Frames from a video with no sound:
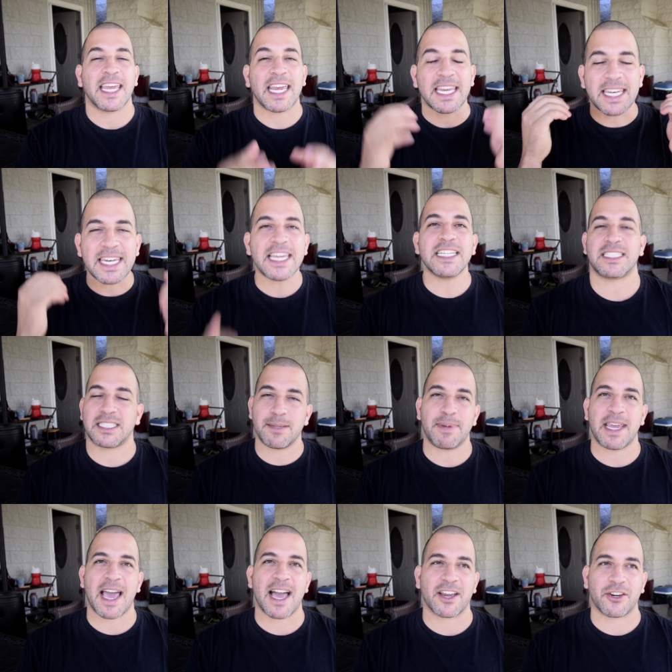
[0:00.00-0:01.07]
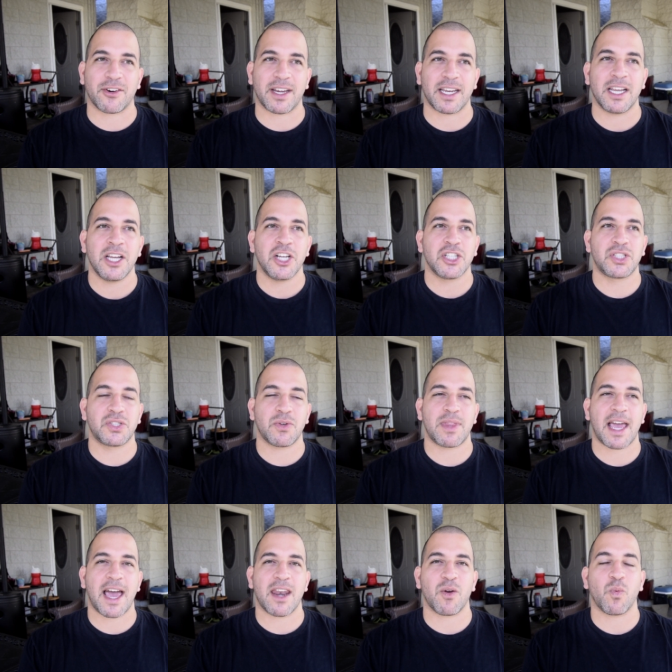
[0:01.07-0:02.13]
it needs to be accurate so
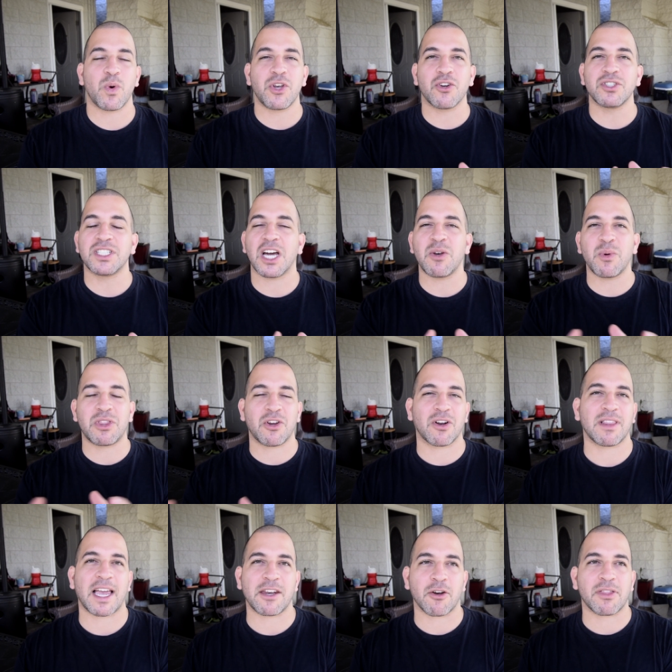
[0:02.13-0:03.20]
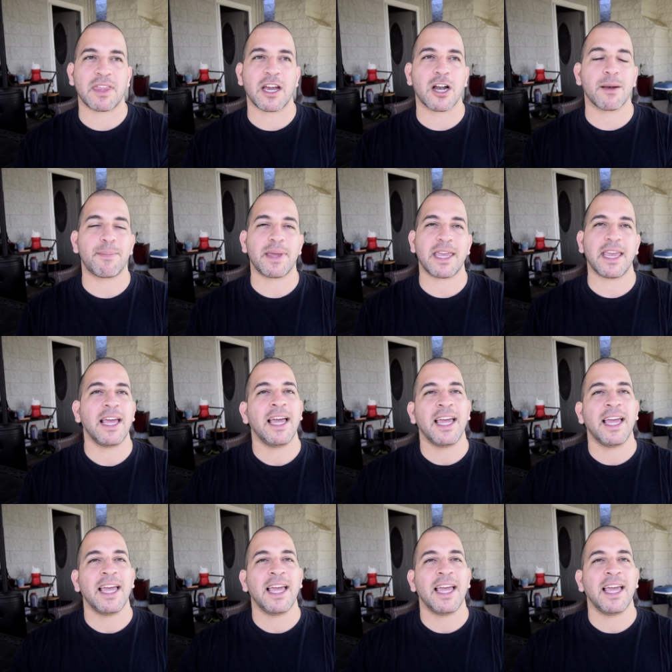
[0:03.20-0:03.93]
that when you're done with your aligner therapy,